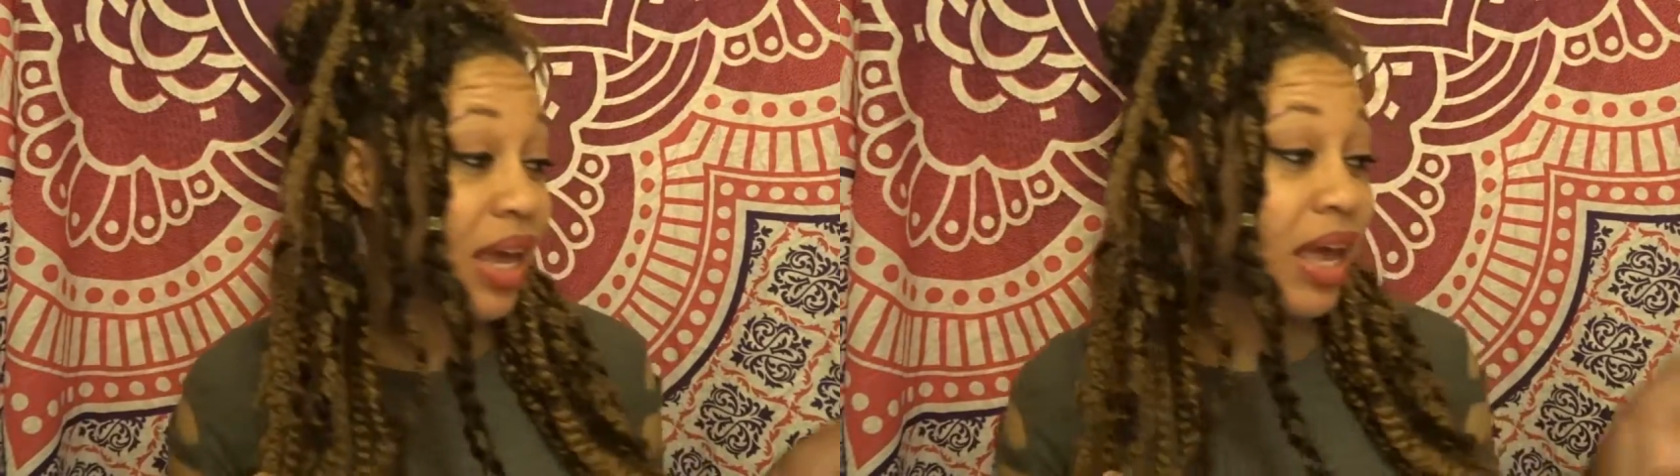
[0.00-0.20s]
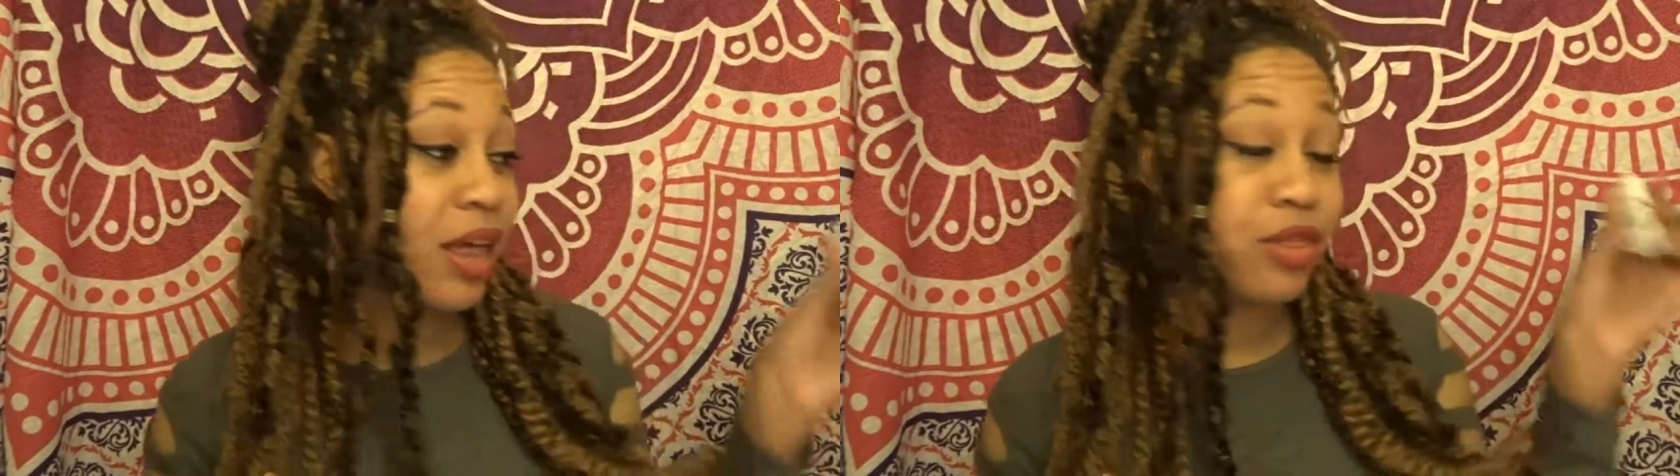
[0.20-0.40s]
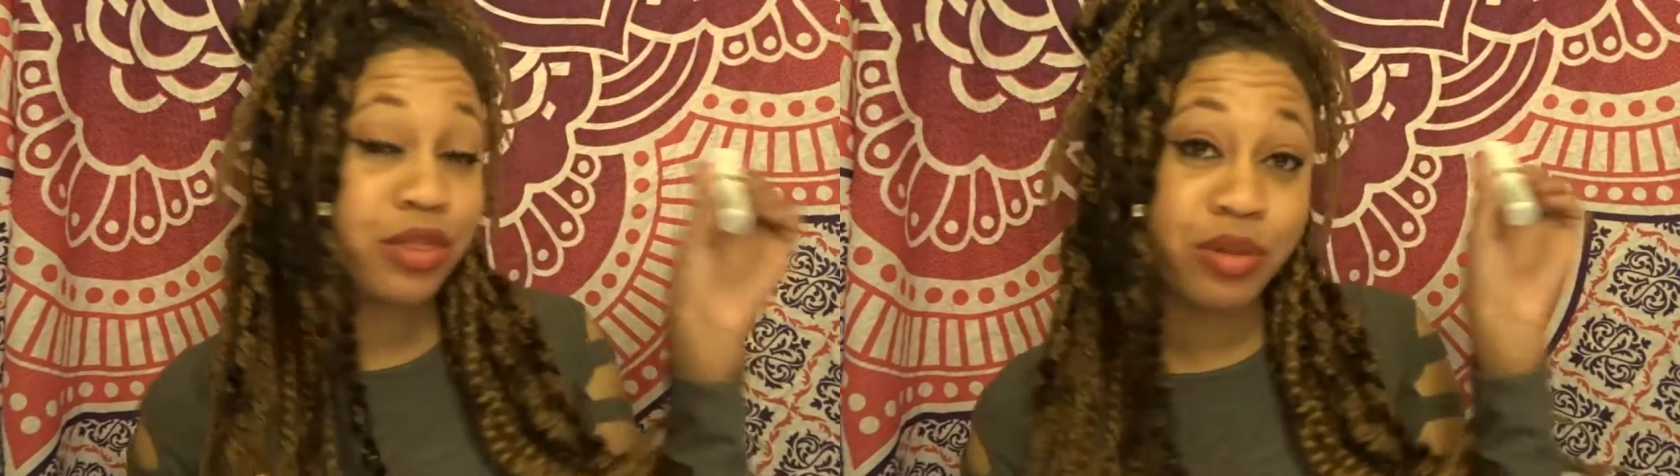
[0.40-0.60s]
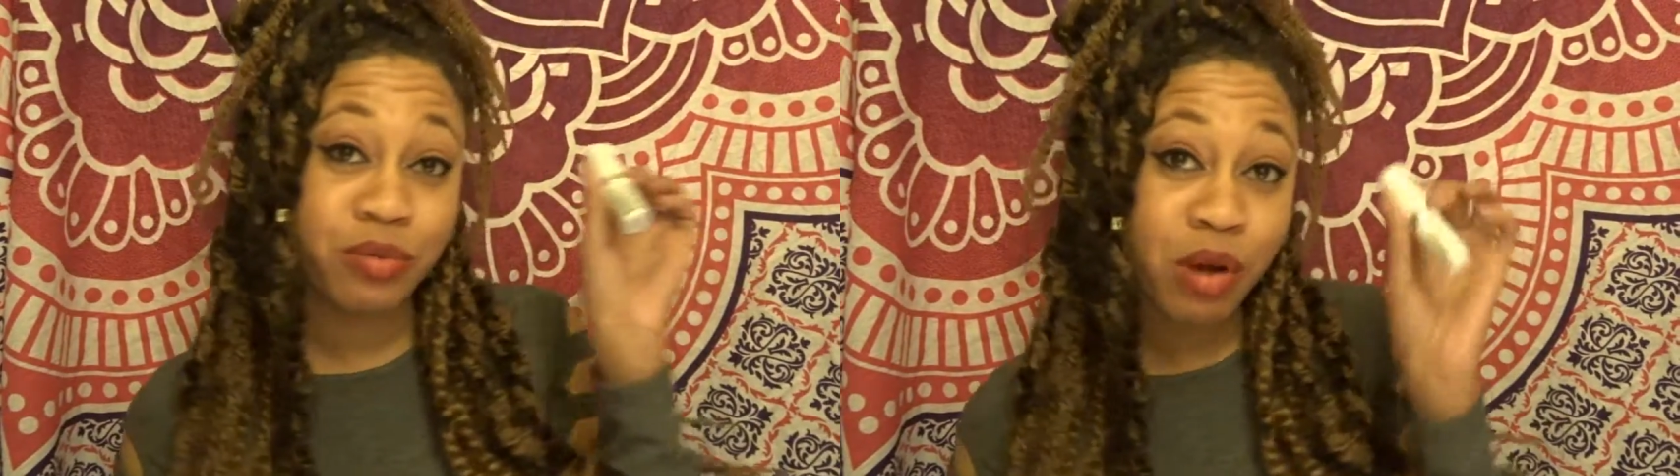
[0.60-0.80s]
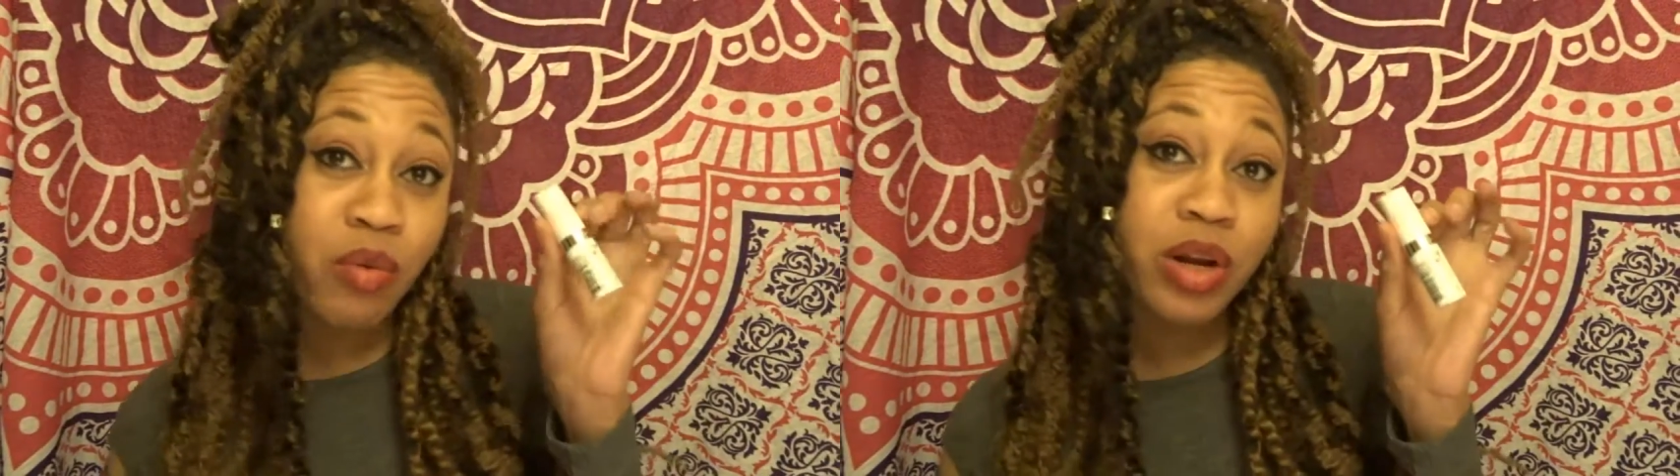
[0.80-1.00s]
And
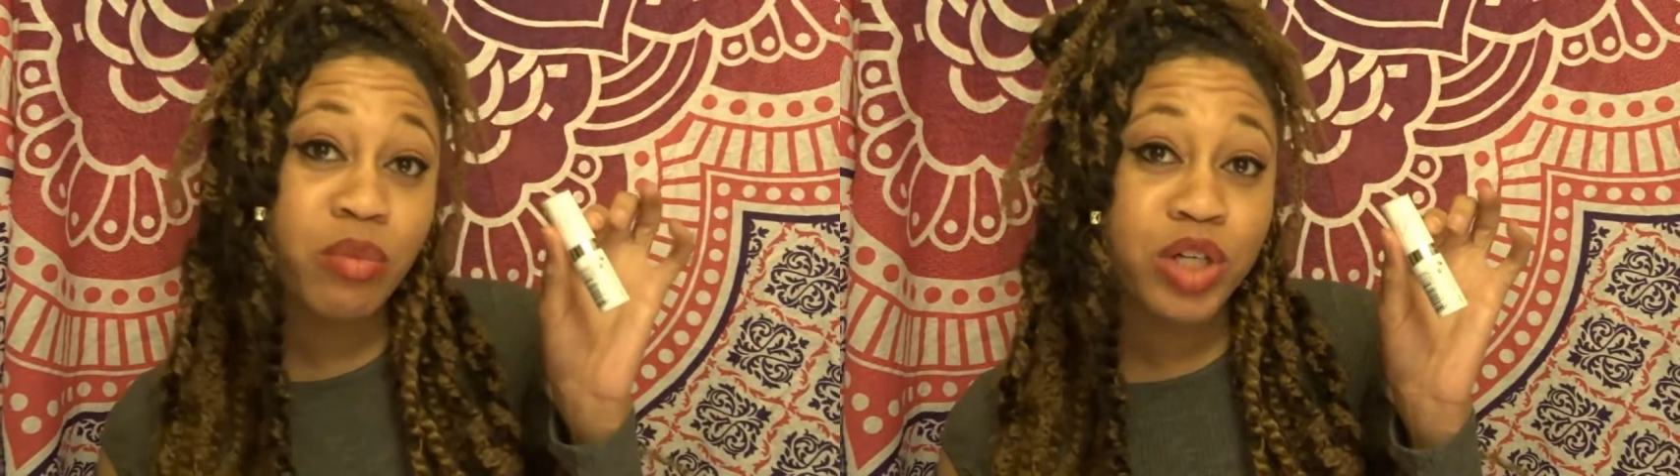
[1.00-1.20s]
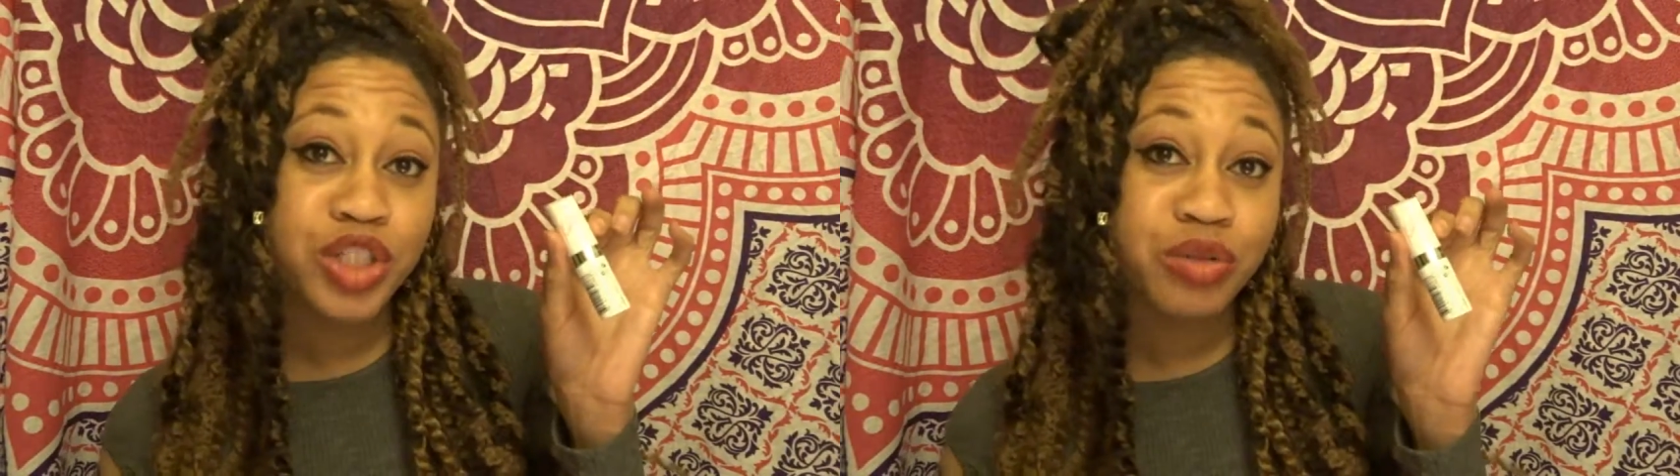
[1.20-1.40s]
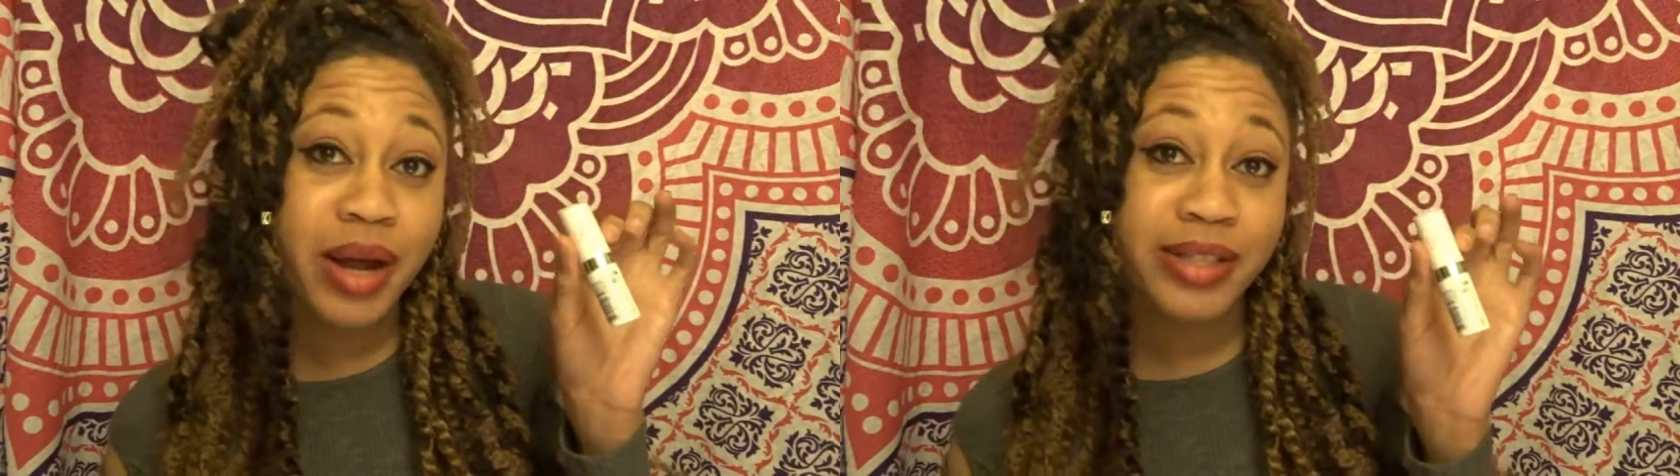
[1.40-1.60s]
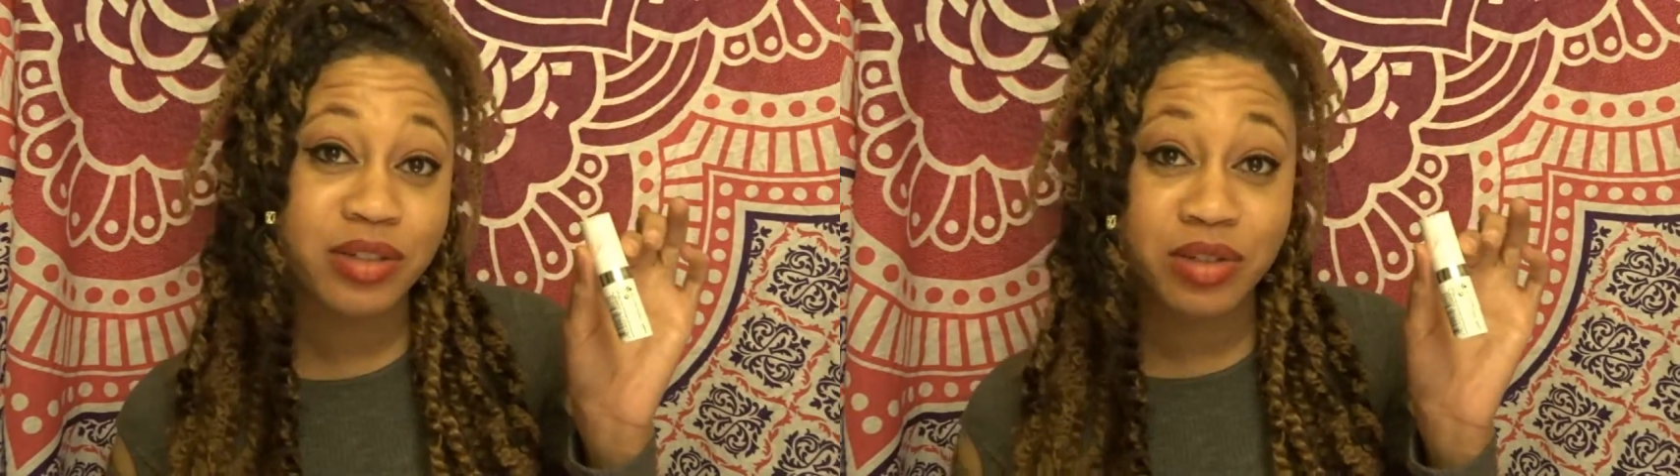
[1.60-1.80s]
throwing a moisturizer.